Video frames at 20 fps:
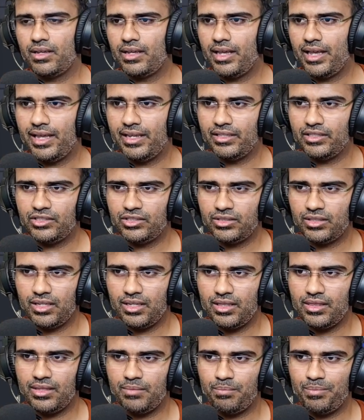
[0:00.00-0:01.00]
is
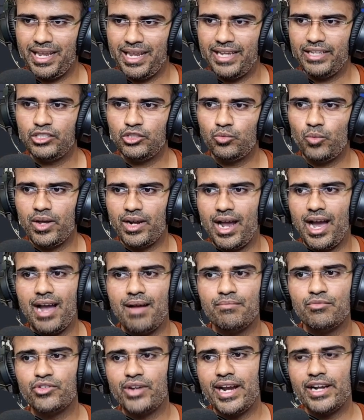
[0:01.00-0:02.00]
the place where
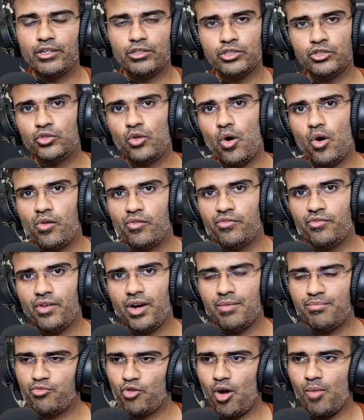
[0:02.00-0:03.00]
I'm trying to solve
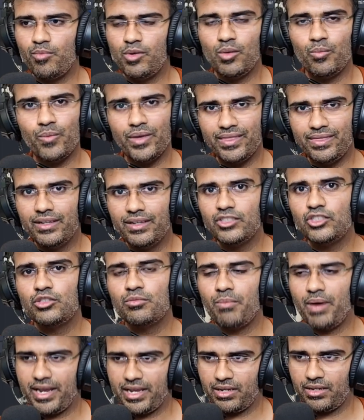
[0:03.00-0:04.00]
a problem with this
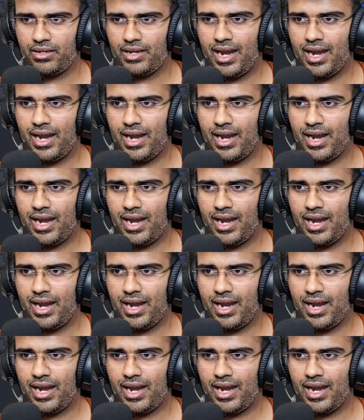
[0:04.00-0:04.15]
mic.